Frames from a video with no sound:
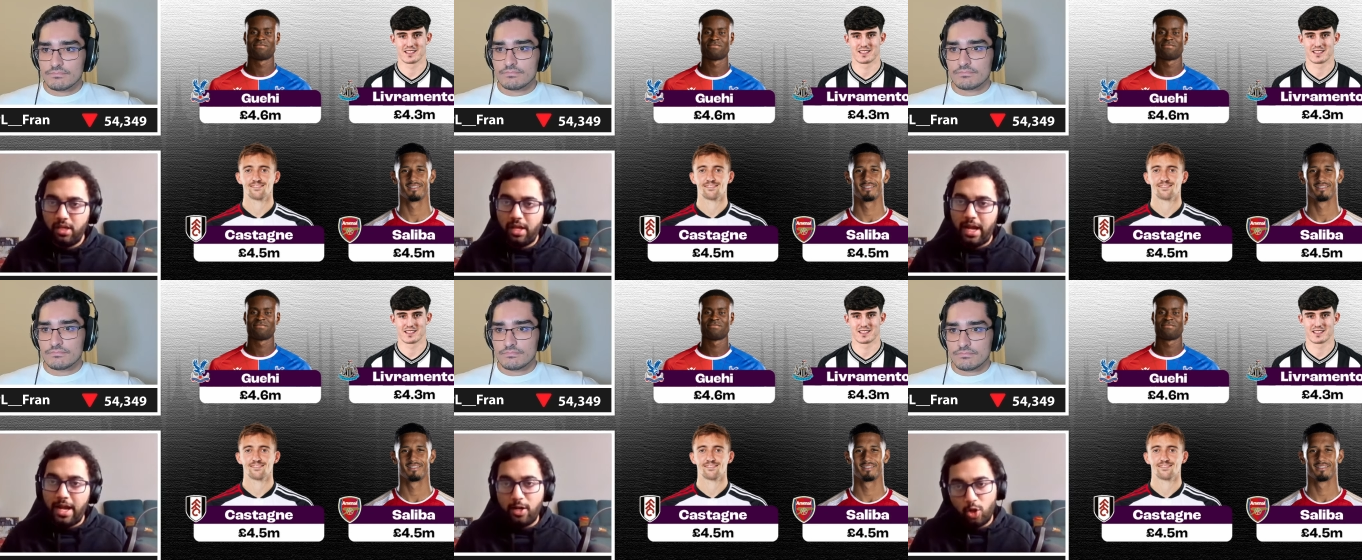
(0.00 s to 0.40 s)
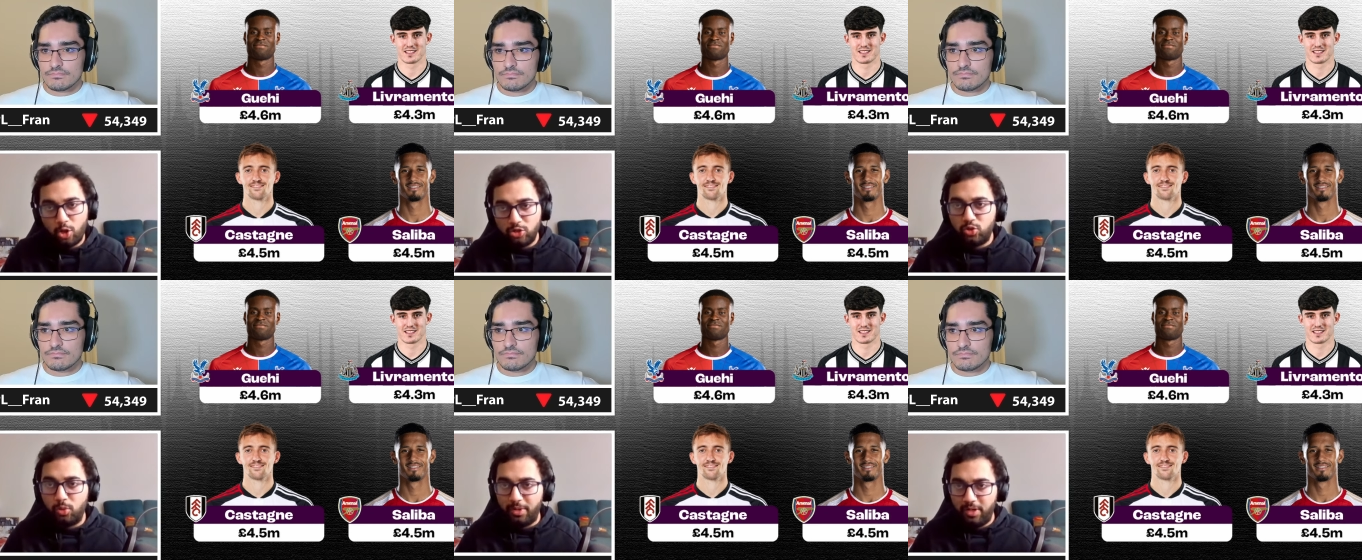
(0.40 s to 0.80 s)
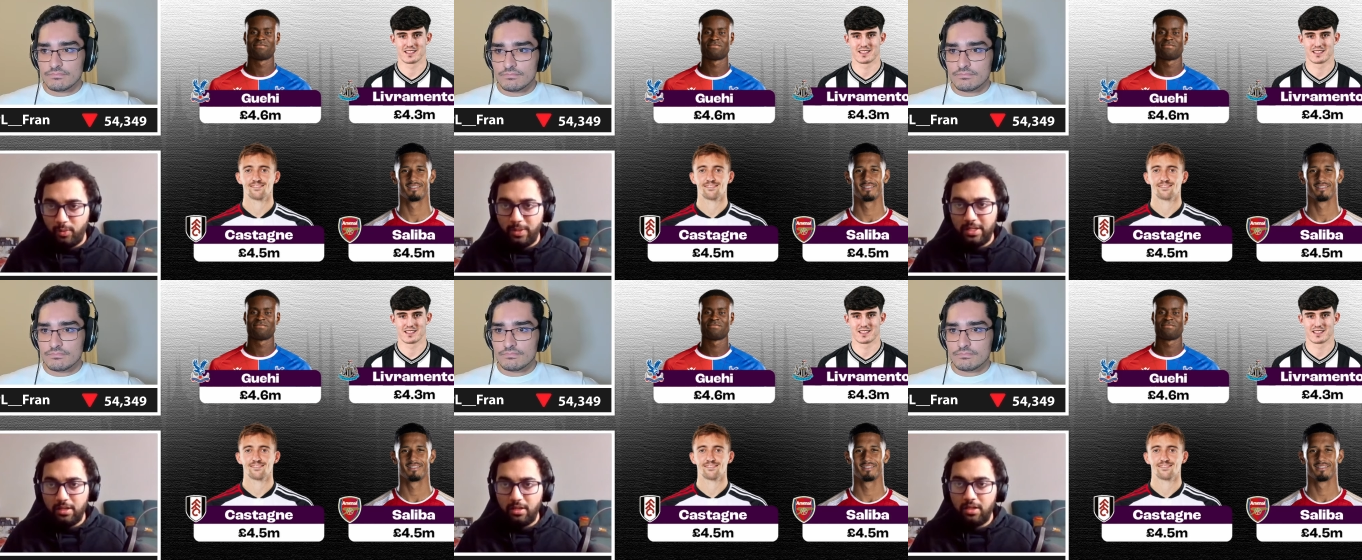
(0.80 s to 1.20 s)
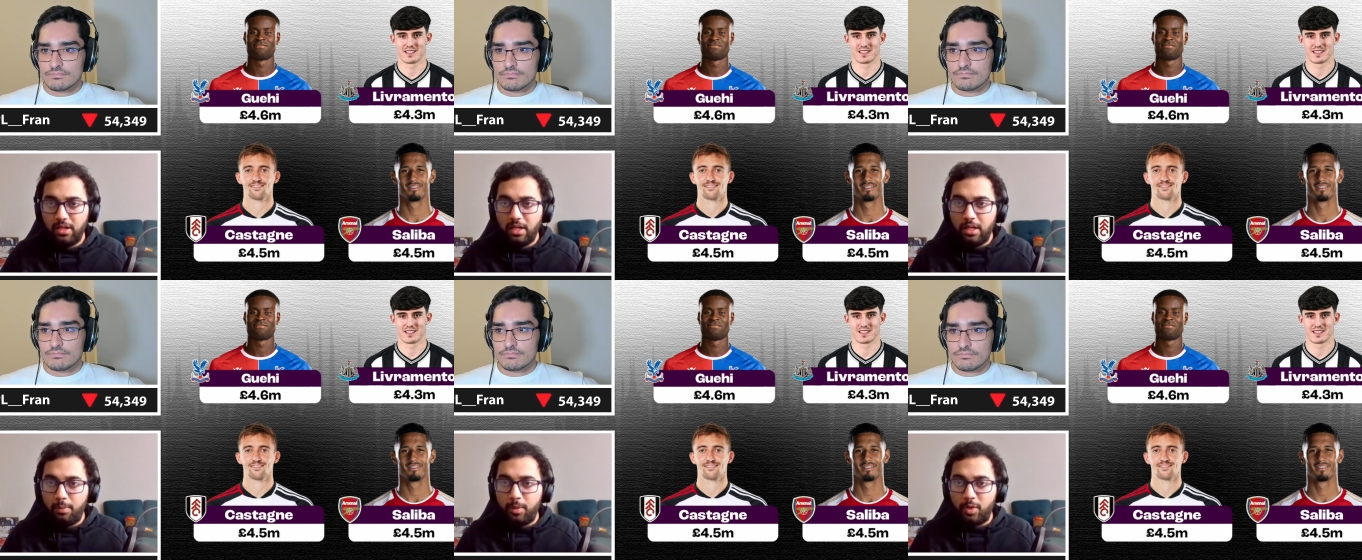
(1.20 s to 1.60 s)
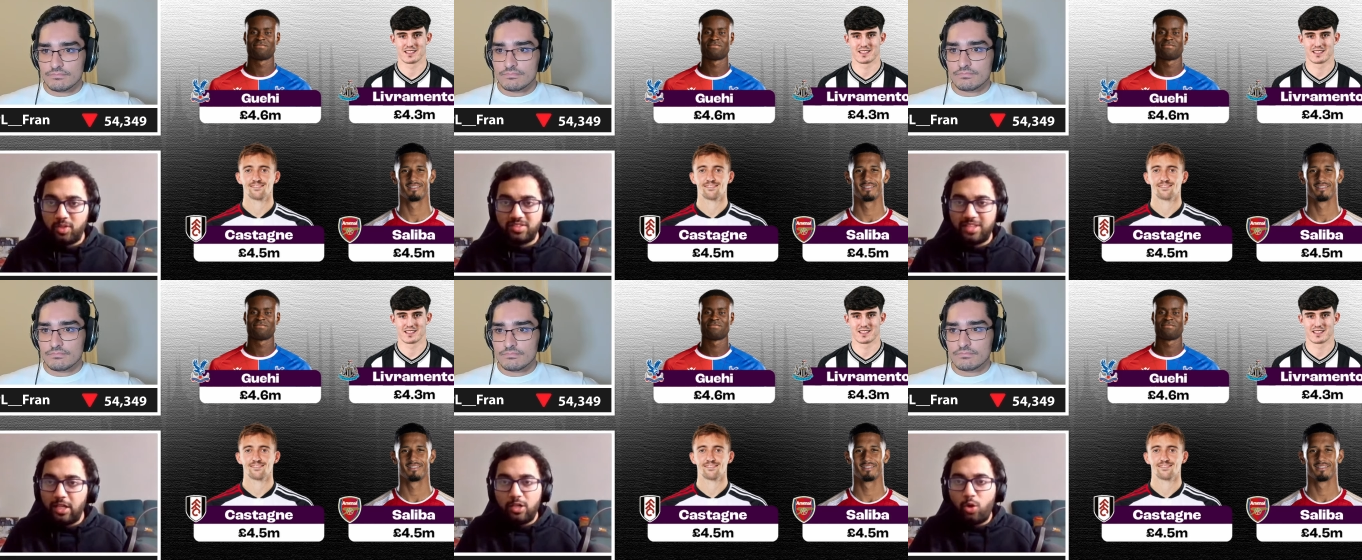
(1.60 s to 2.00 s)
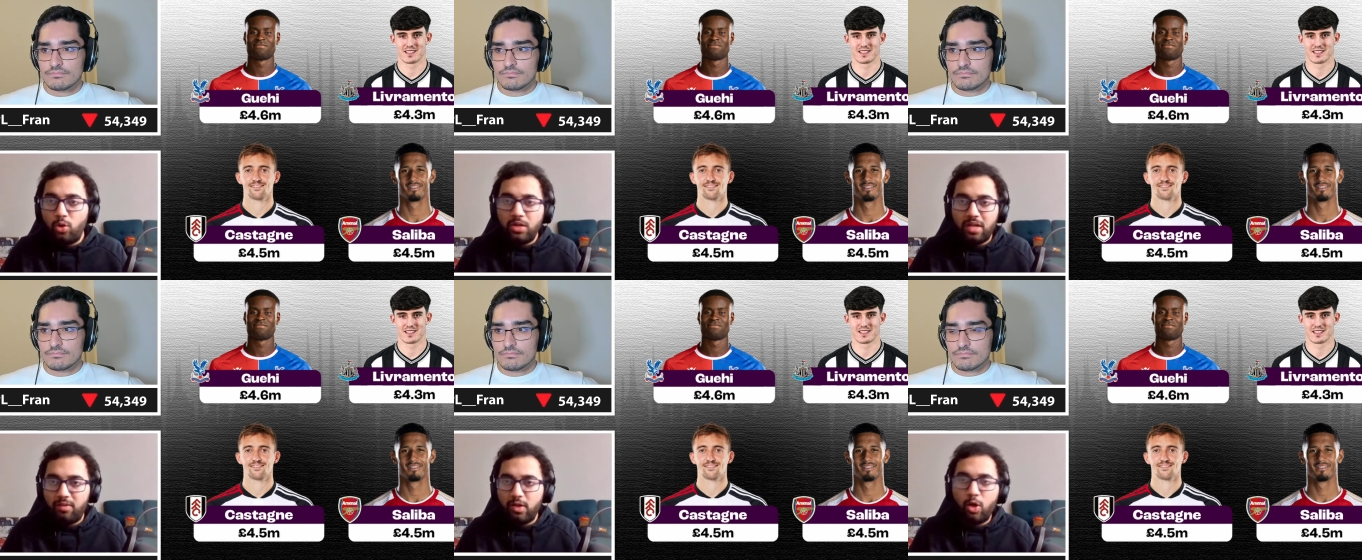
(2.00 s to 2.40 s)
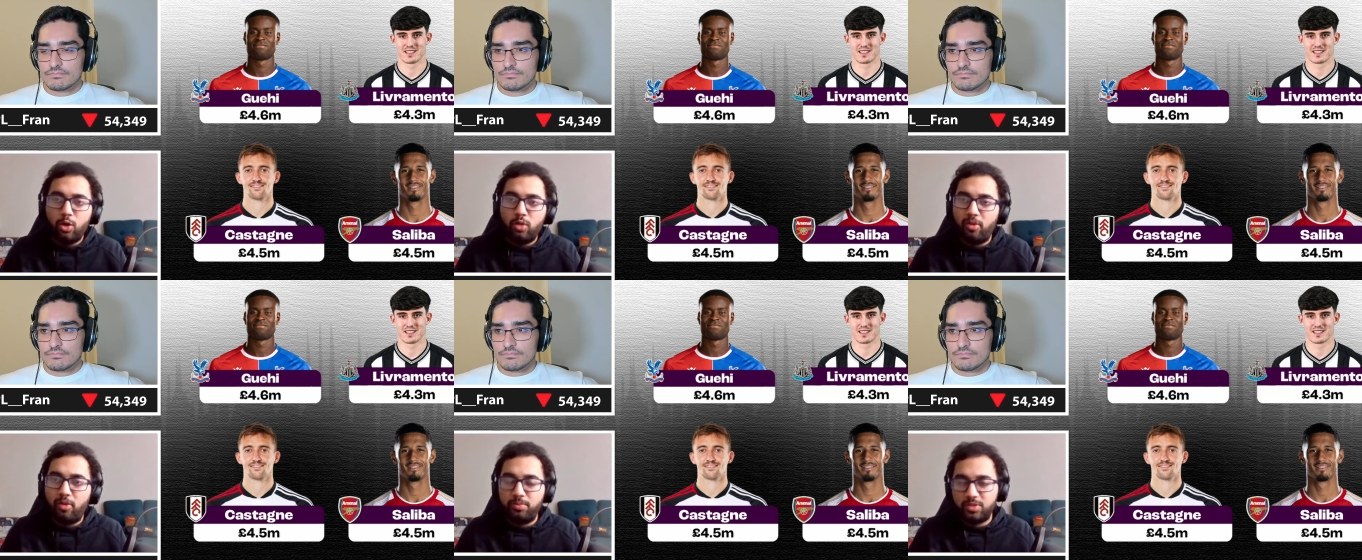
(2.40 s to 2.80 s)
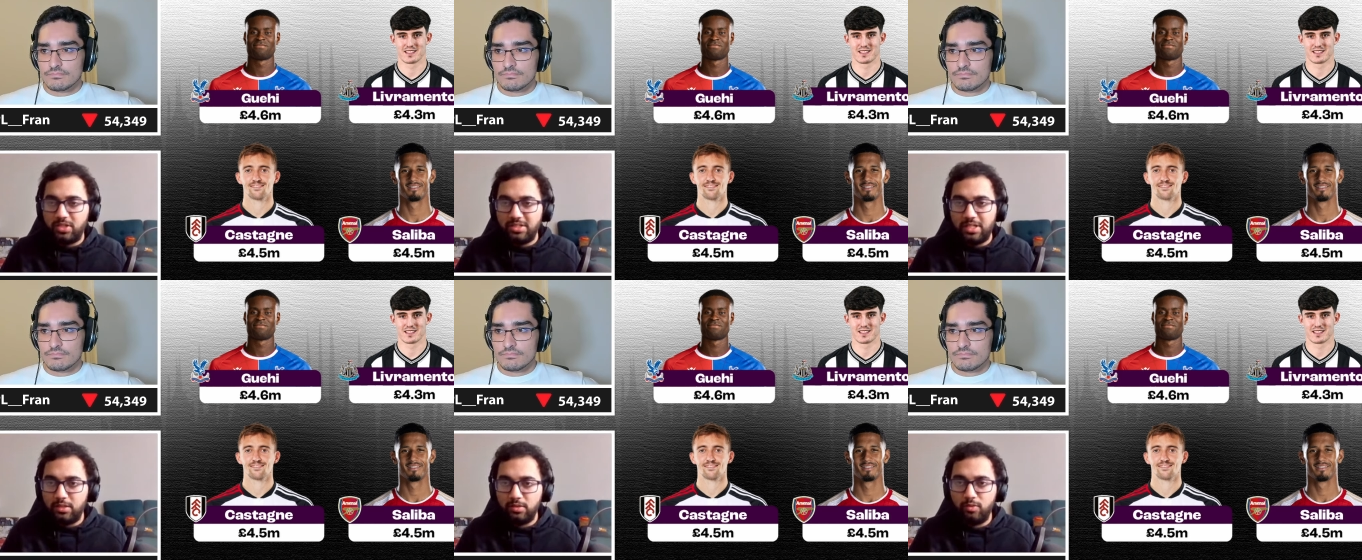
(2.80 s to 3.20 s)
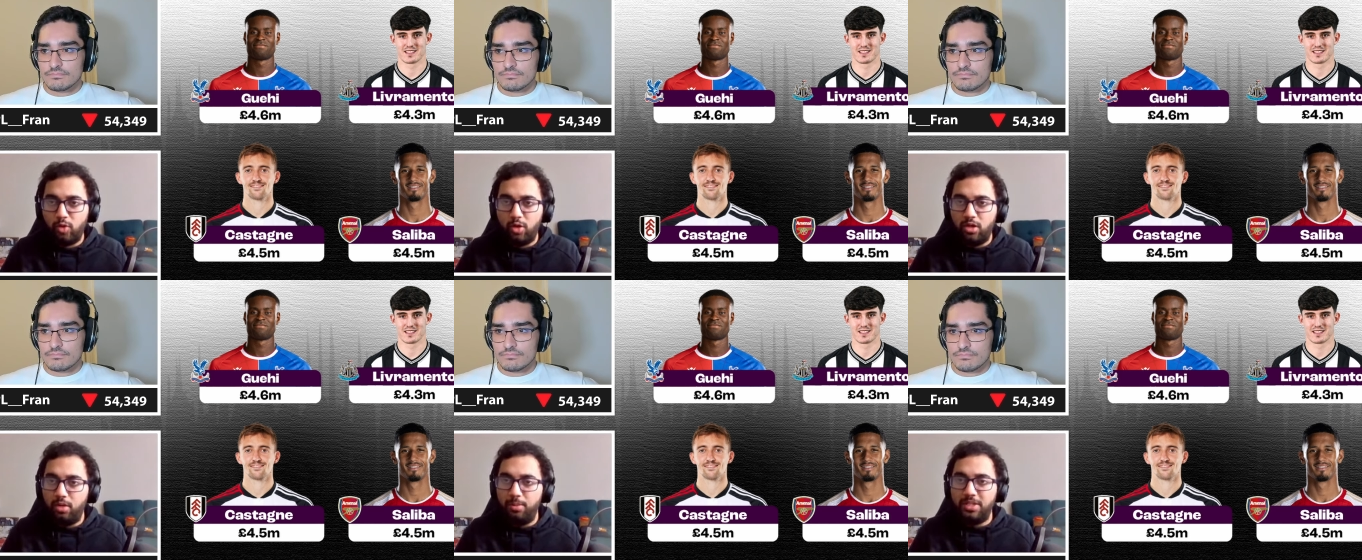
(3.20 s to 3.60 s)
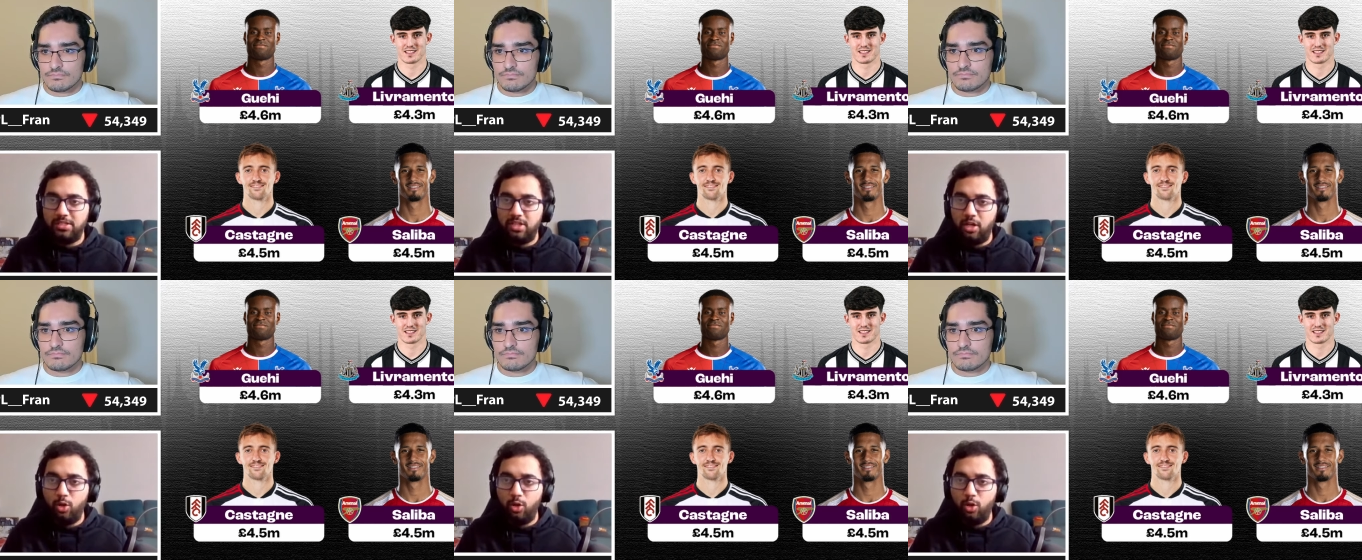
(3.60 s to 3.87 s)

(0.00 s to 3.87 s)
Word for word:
Speaker 1: and also midweek because they don't have a lot of options as we've already mentioned.